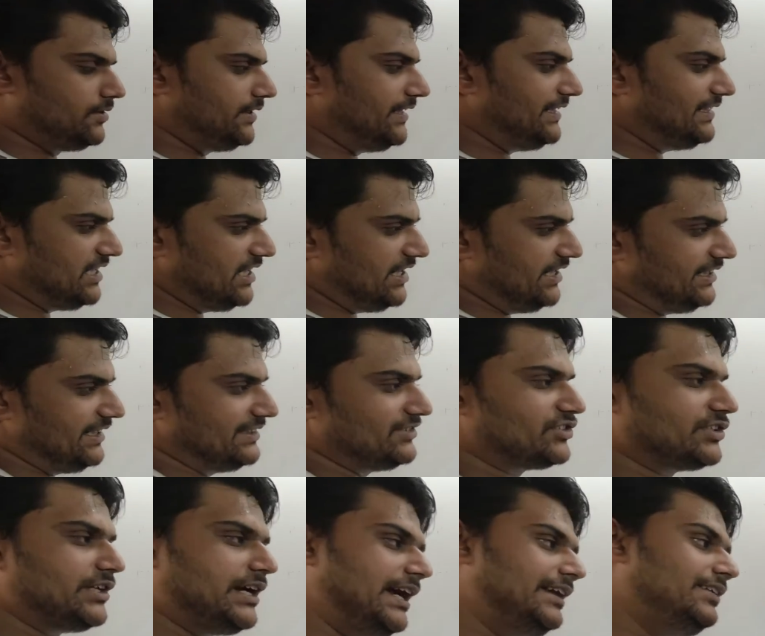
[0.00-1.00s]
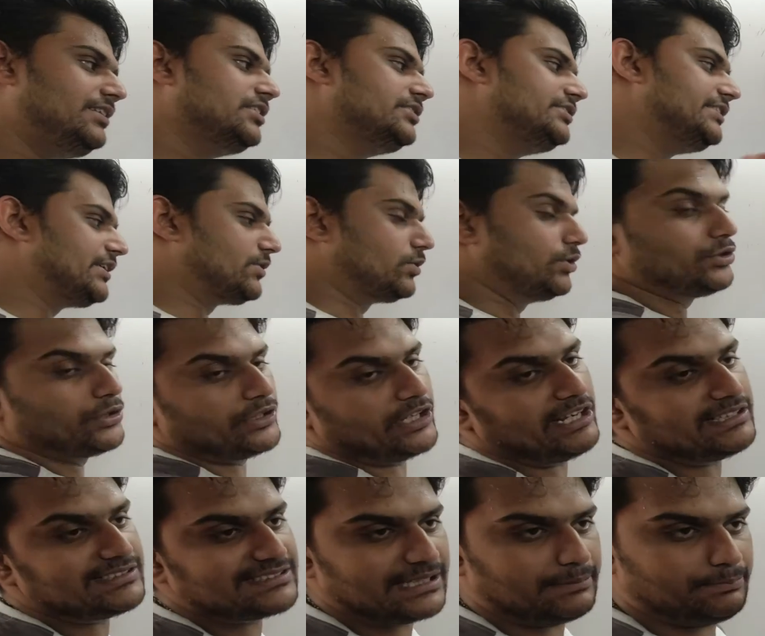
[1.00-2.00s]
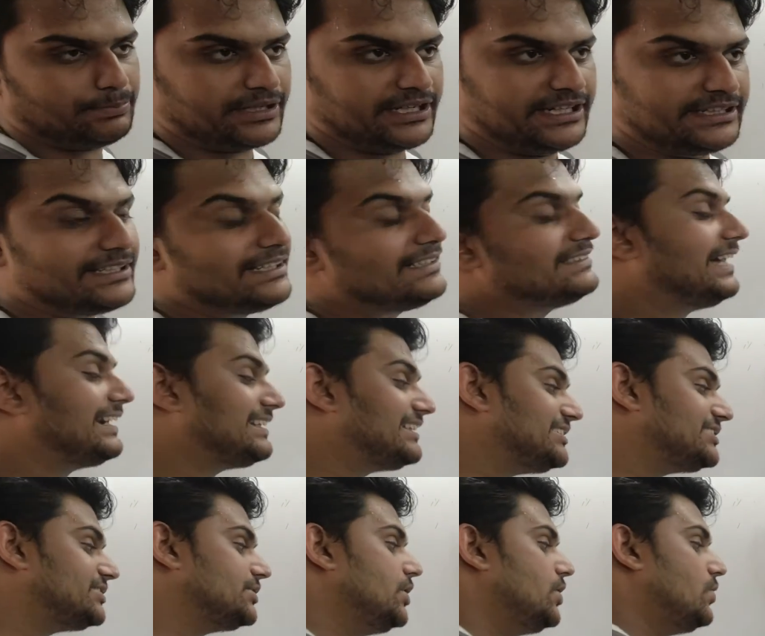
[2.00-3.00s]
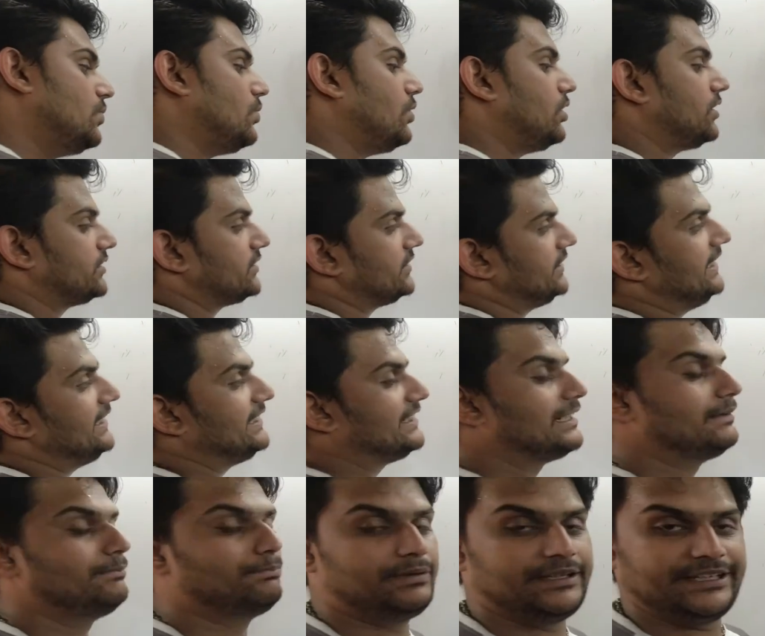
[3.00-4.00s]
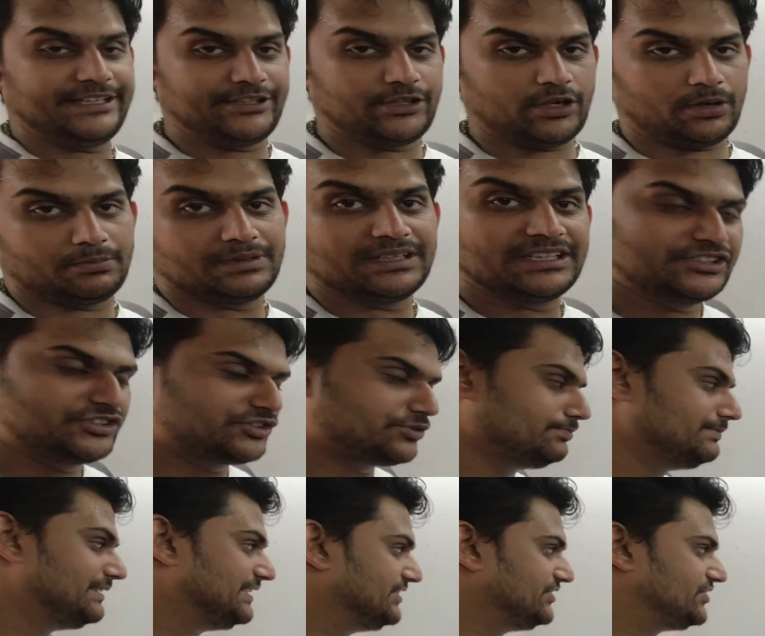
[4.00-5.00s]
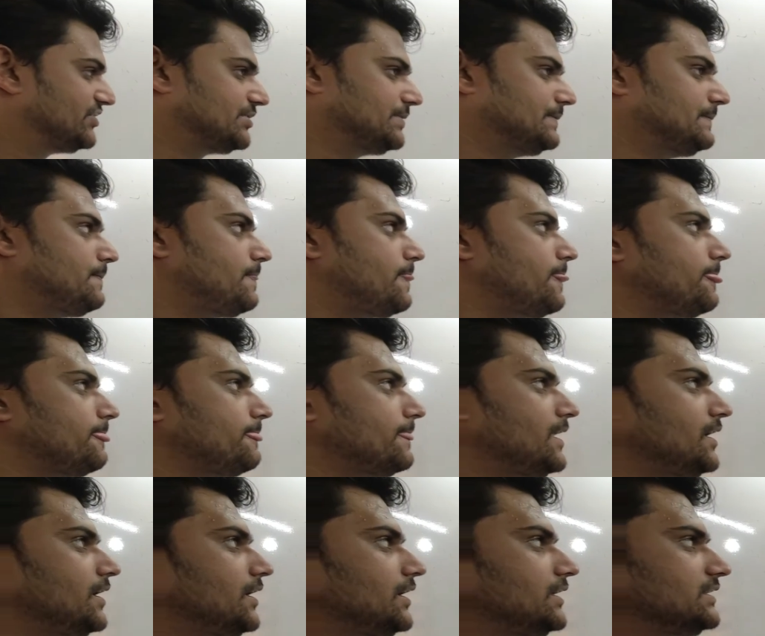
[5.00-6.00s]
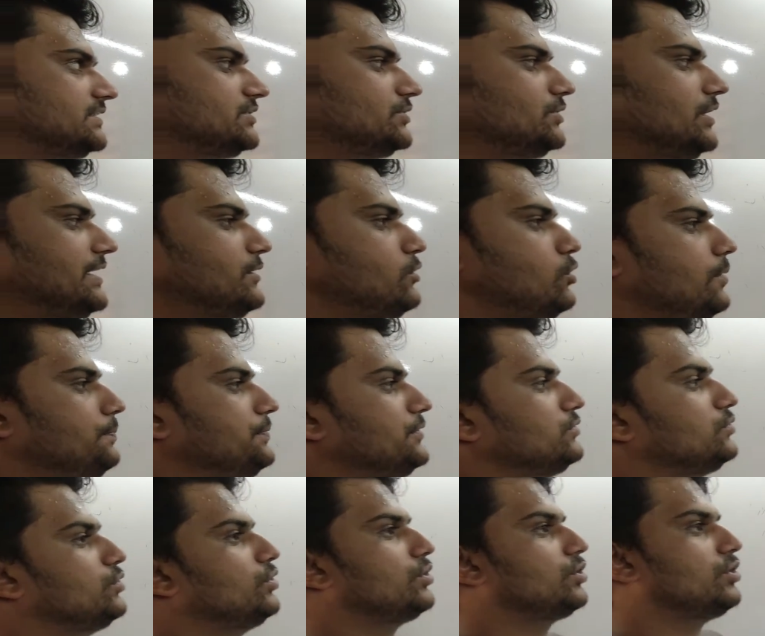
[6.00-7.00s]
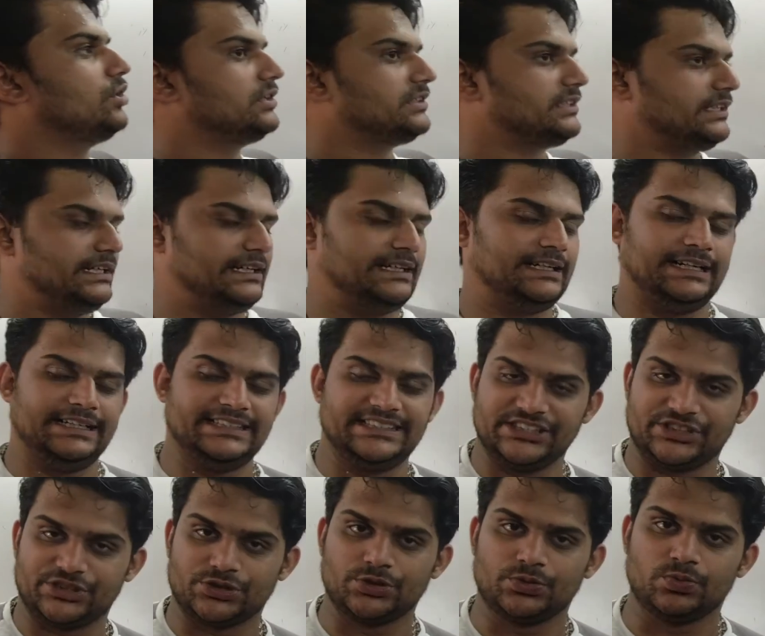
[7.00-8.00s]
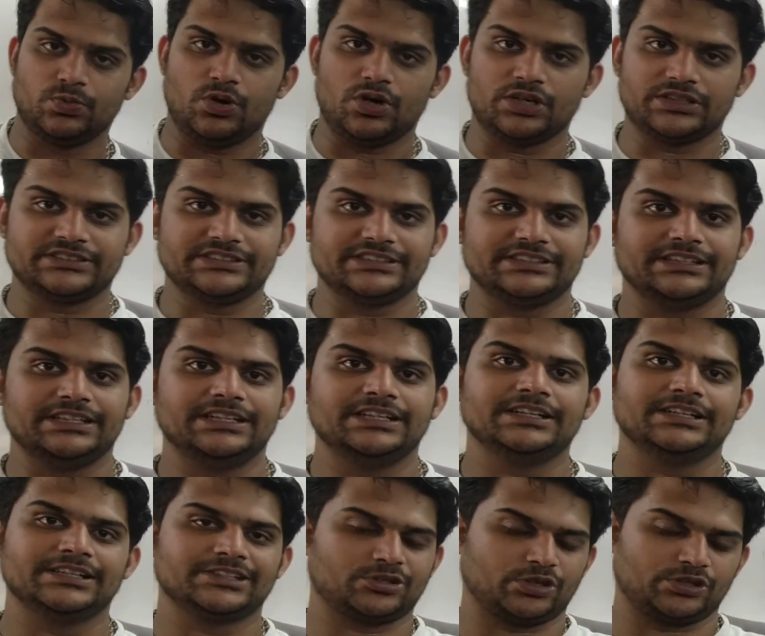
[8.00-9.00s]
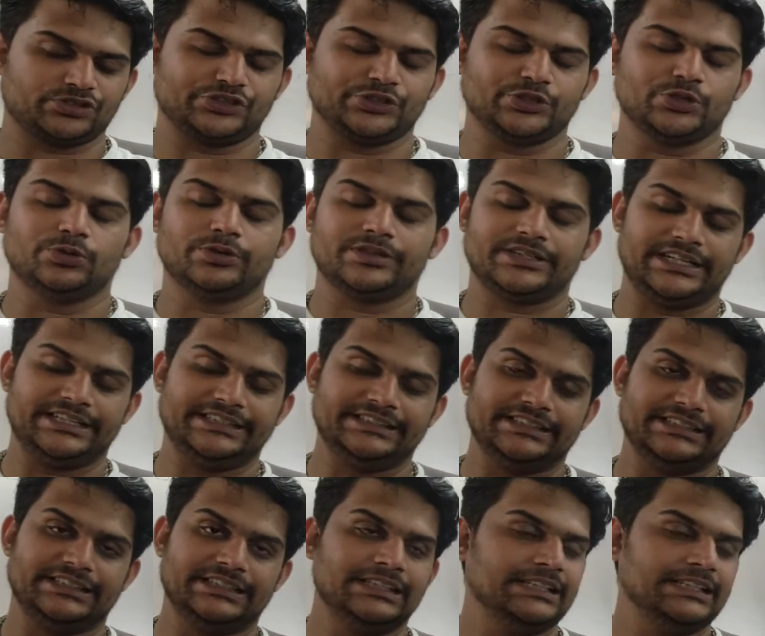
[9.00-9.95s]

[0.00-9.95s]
inheritance and they are going to get separated. That is what incomplete dominance means. So I hope you got understood what the crossing over and